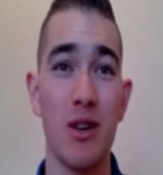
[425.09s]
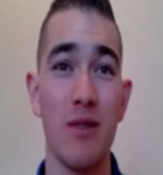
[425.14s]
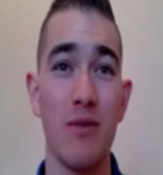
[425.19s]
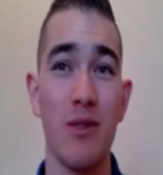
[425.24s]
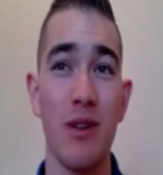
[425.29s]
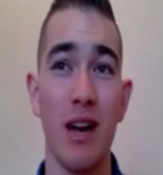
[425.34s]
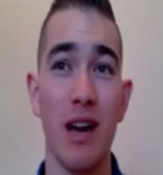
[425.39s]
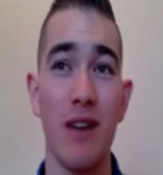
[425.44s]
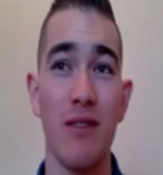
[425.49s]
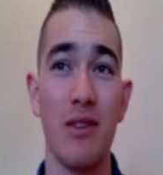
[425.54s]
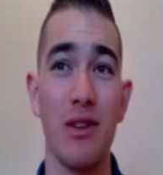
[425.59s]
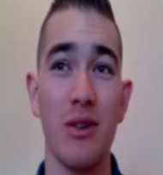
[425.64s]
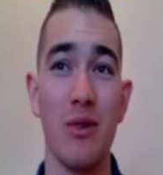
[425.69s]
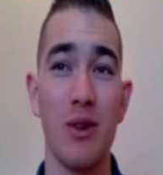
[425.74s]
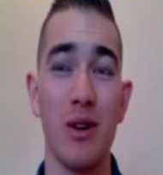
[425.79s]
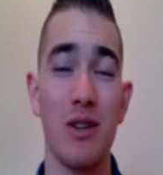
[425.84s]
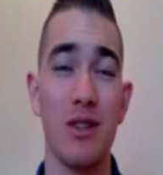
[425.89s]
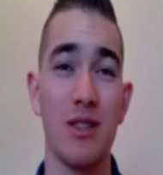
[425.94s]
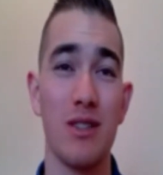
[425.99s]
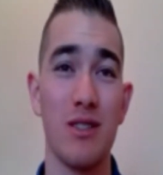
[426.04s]
If you have any
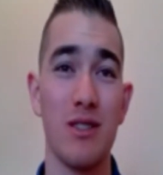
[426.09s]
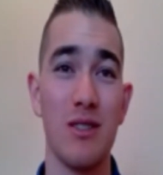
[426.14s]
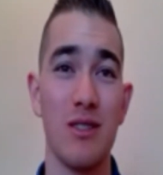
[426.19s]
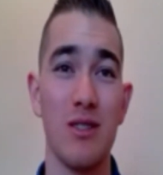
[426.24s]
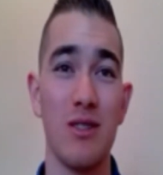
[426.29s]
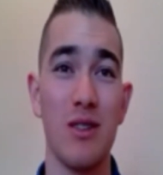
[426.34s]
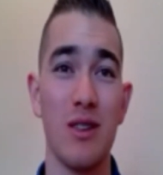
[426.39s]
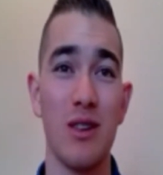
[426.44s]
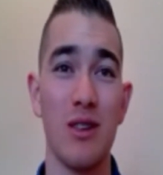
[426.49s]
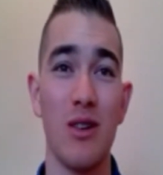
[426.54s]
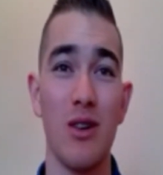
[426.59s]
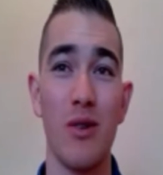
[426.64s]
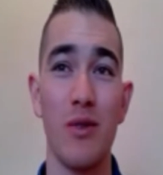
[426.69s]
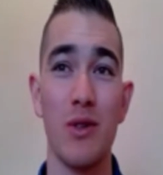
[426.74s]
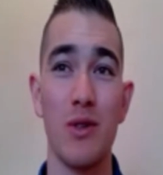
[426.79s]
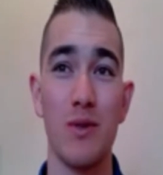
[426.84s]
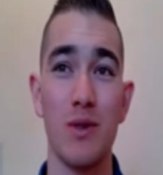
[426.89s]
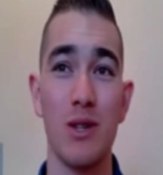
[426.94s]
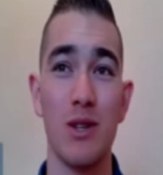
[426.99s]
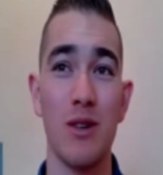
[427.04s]
questions, you can
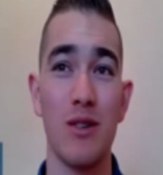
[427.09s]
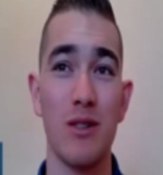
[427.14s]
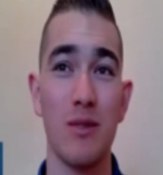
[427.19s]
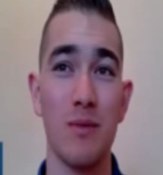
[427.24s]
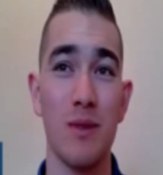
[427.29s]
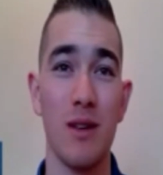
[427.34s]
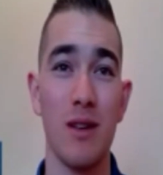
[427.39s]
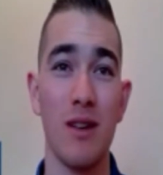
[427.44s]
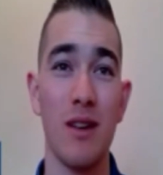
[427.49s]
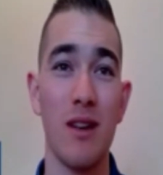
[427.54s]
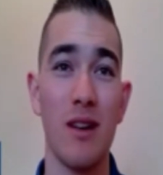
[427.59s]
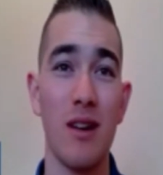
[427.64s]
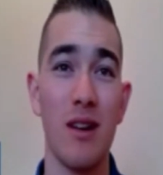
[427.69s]
always reach out to me.